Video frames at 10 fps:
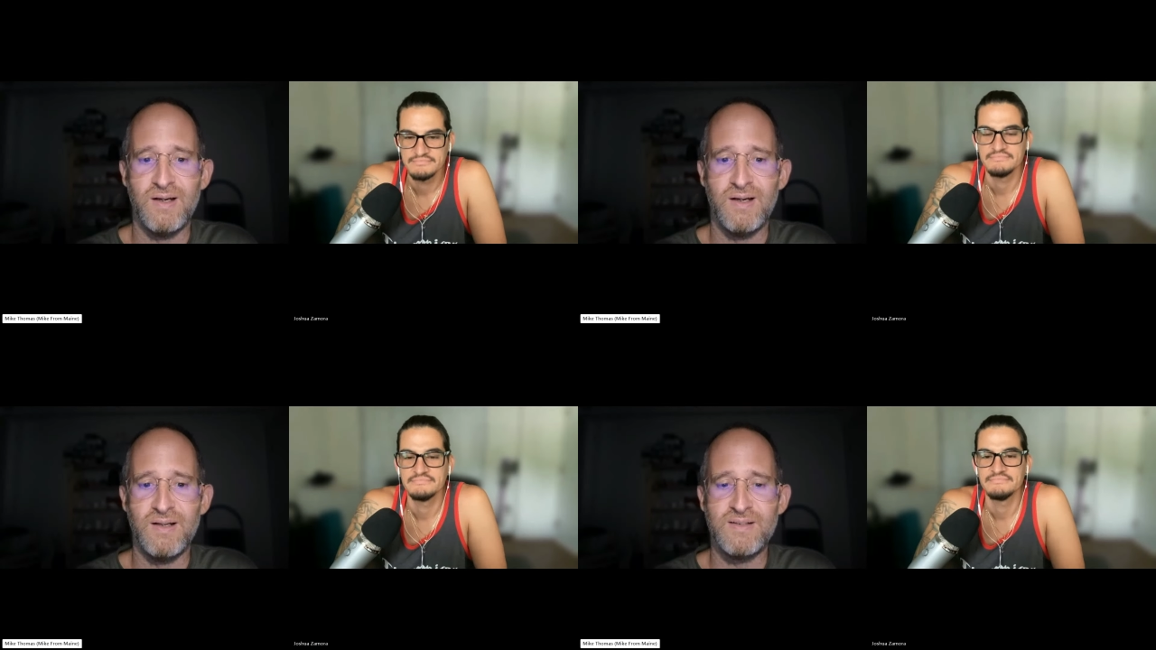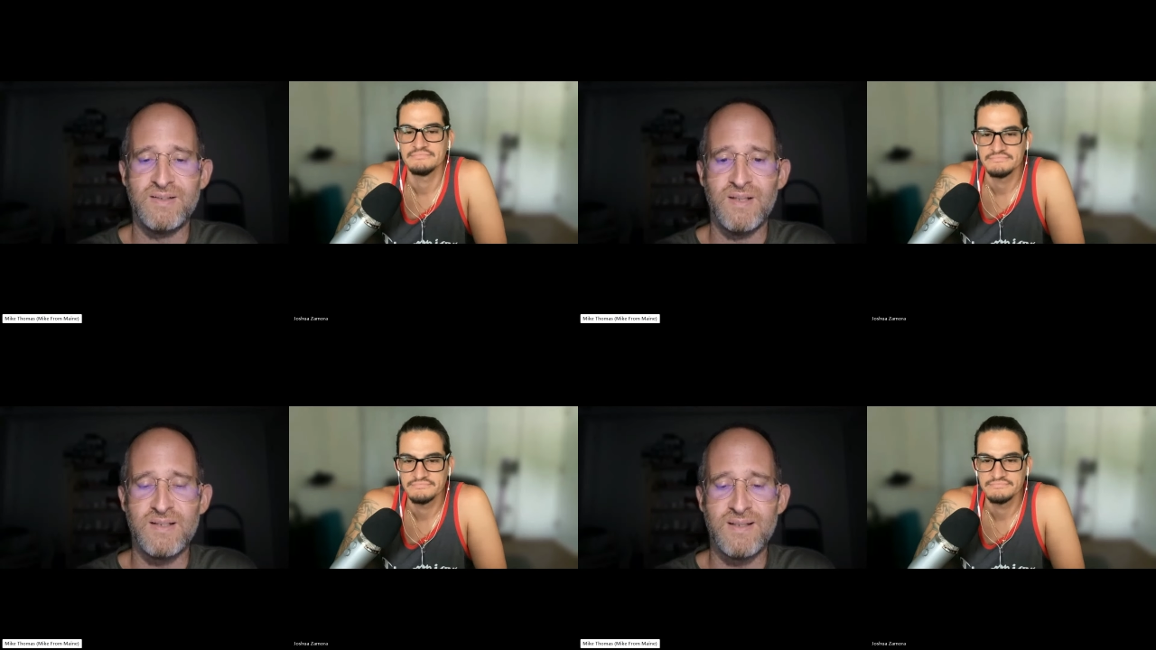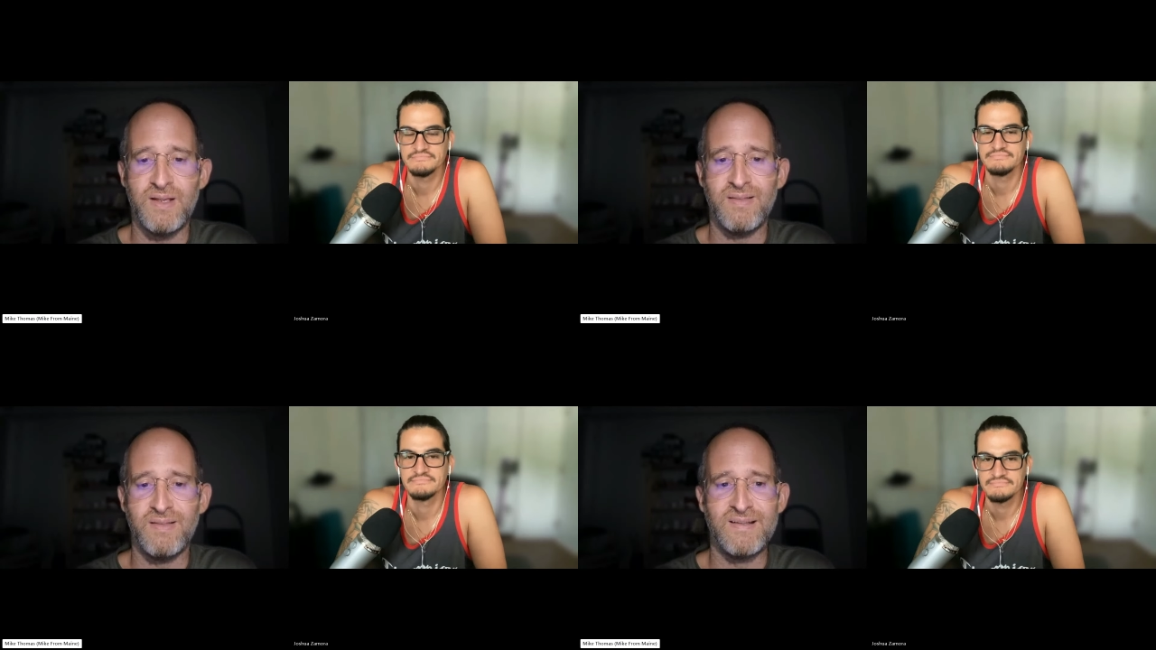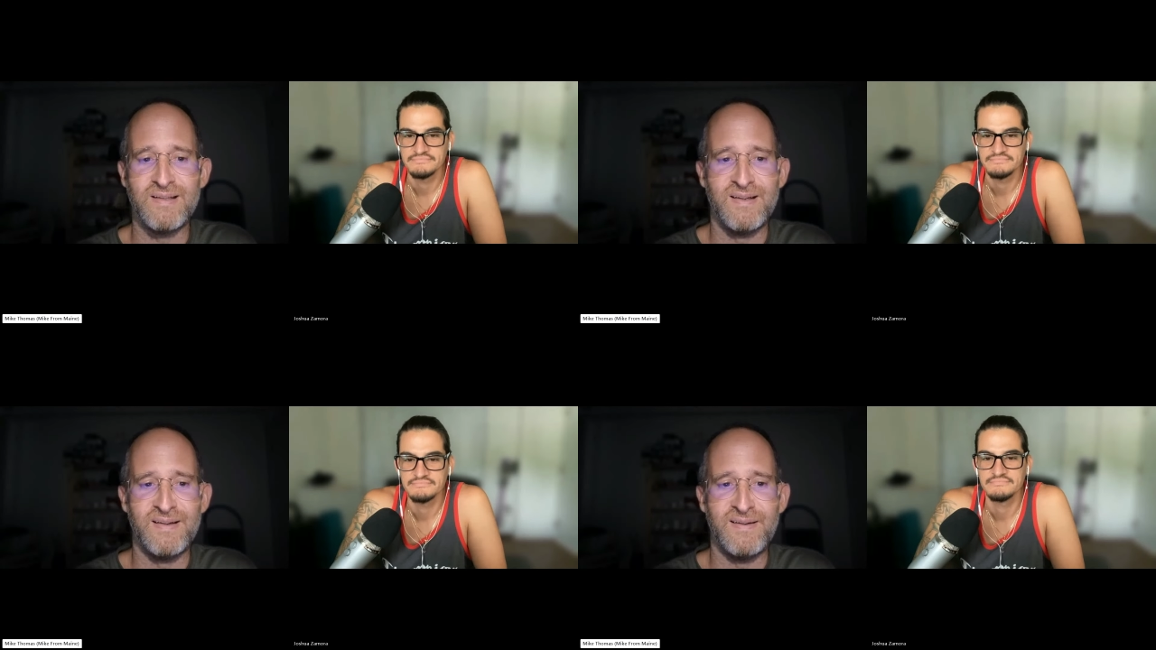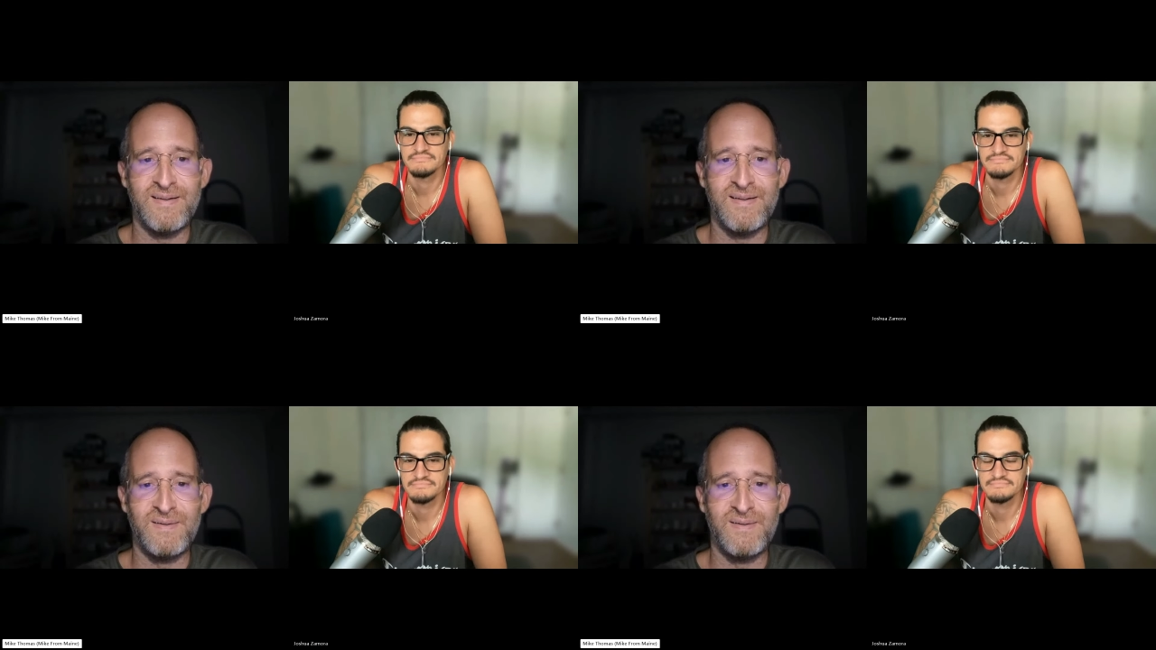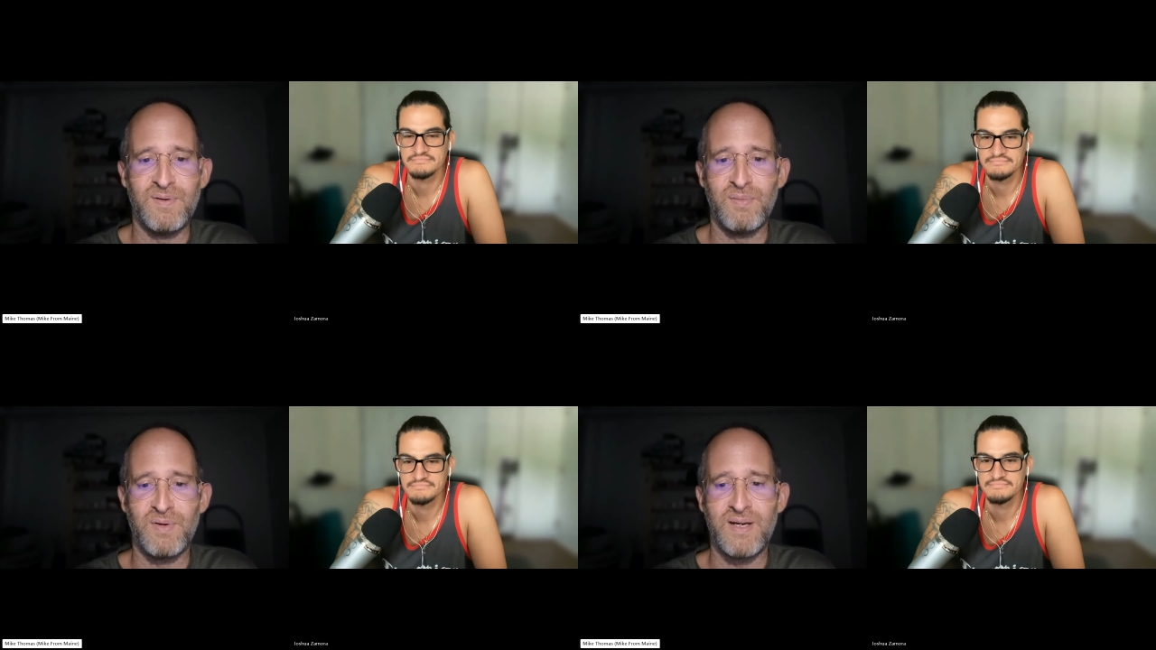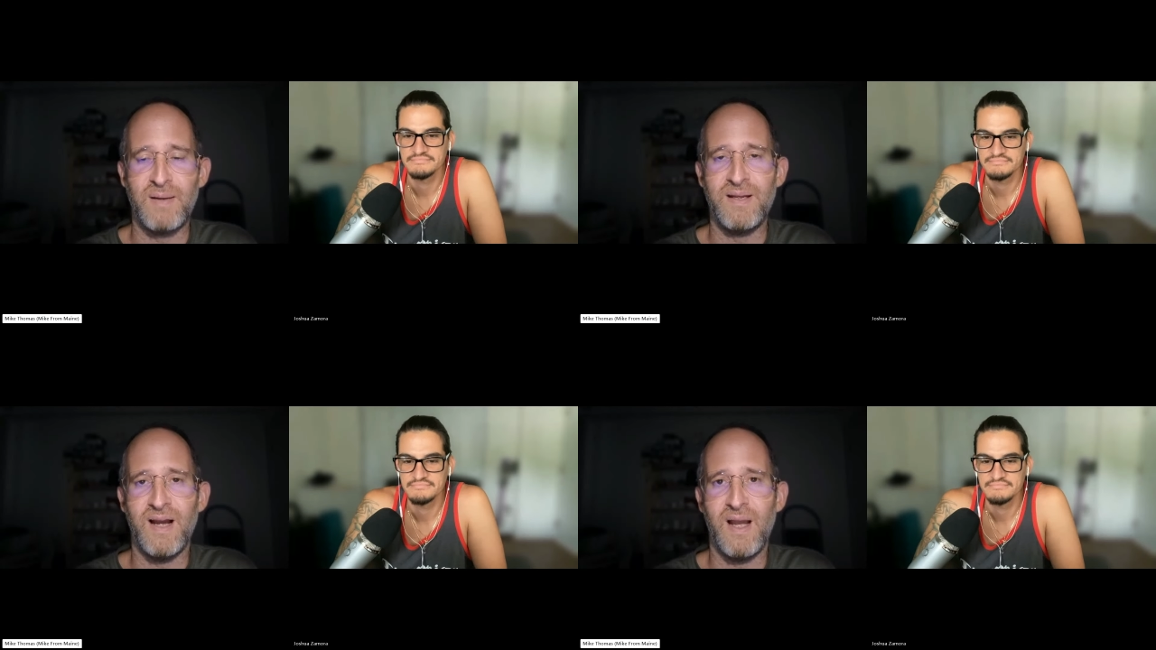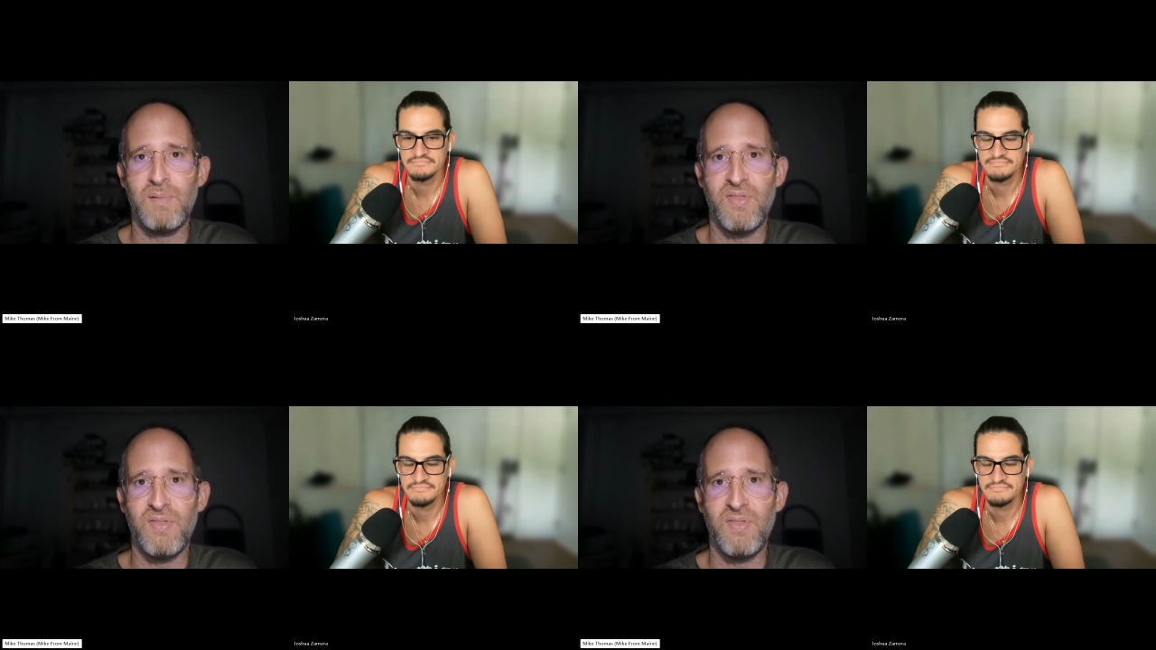Speaker 1: Uh, it's not something that uh, we're kind of being